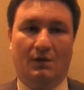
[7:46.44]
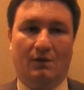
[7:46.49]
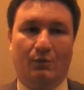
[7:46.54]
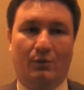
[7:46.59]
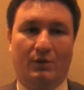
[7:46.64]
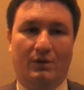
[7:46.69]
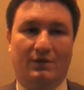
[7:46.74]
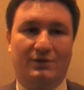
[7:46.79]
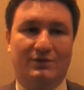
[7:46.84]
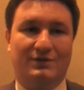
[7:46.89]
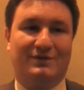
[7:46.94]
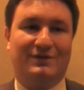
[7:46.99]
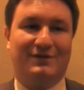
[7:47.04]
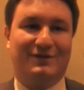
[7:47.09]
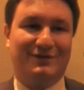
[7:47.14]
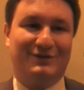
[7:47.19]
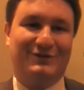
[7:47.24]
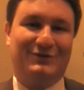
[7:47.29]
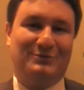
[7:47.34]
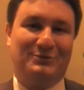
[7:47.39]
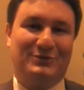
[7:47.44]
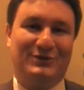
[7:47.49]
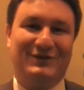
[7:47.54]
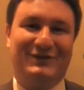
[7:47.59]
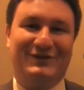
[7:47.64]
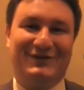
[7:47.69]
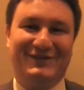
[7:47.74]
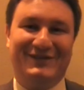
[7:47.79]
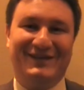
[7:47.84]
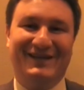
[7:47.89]
Well, it's a top
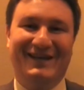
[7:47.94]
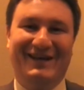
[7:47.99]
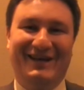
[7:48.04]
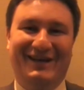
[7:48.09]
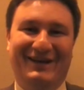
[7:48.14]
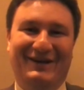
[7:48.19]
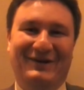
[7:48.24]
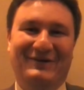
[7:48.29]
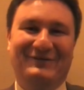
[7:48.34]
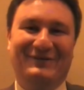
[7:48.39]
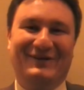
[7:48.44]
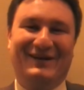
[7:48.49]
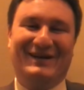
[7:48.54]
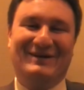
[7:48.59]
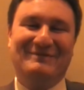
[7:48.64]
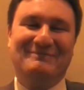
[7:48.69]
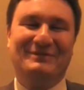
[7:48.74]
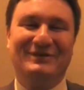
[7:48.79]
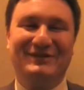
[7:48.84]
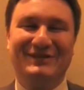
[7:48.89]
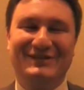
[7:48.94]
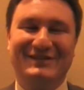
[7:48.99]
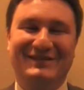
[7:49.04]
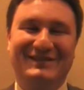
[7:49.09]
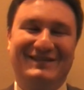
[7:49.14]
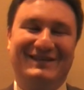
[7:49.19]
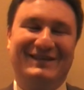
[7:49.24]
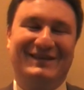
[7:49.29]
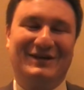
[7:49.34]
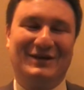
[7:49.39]
secret of the companies
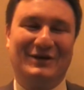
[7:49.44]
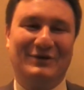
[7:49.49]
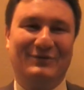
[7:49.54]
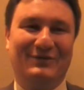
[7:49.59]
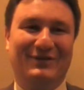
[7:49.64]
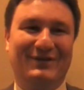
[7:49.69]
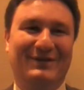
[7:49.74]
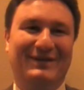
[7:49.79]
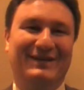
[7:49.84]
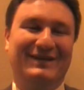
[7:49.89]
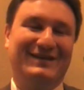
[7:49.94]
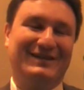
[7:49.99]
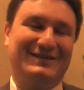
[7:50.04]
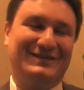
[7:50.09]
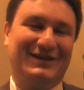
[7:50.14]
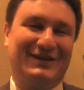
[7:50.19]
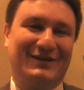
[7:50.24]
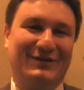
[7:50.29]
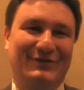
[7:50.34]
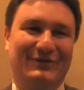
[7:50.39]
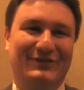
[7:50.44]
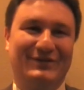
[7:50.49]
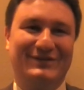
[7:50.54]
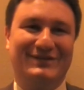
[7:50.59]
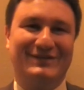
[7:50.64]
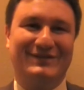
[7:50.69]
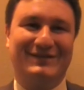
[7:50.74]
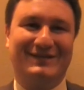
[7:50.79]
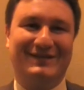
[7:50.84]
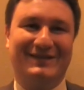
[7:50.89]
how they tackle
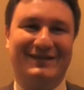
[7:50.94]
this